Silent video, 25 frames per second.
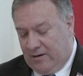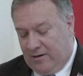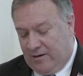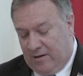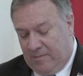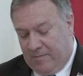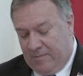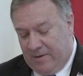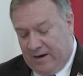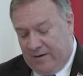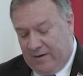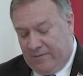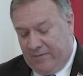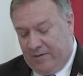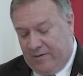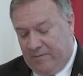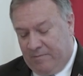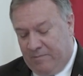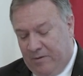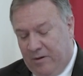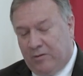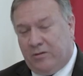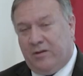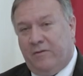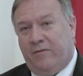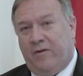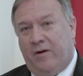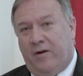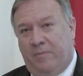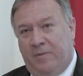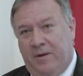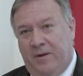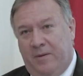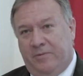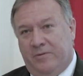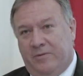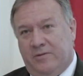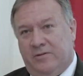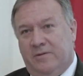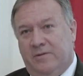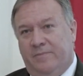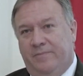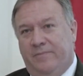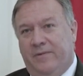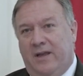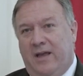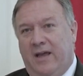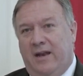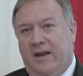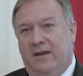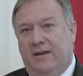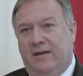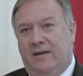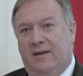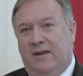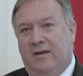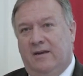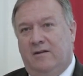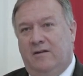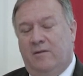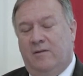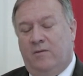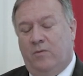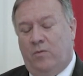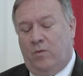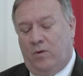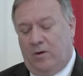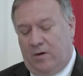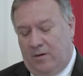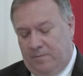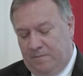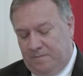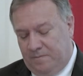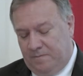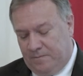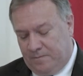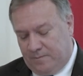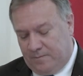to the benefit of both of our peoples and indeed to the world.